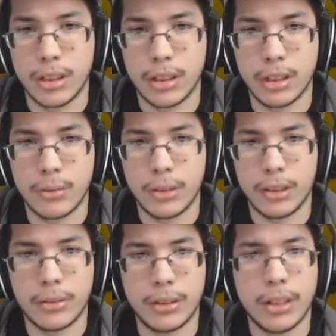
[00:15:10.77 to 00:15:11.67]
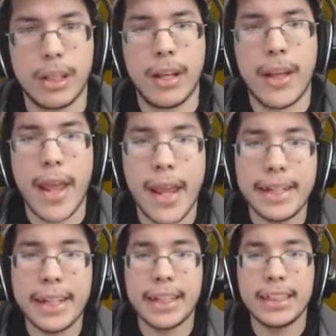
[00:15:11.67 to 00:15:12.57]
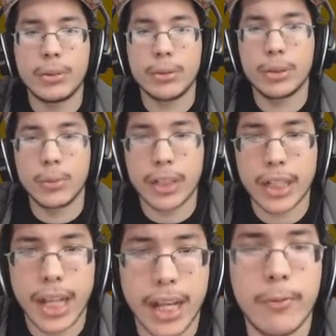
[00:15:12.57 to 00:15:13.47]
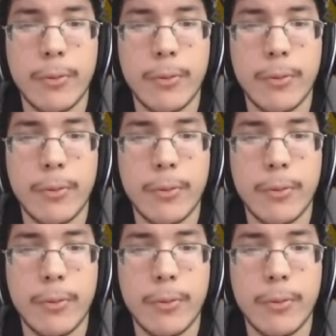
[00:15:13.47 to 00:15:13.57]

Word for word: What are you doing? Hey kid, these rules work ahead.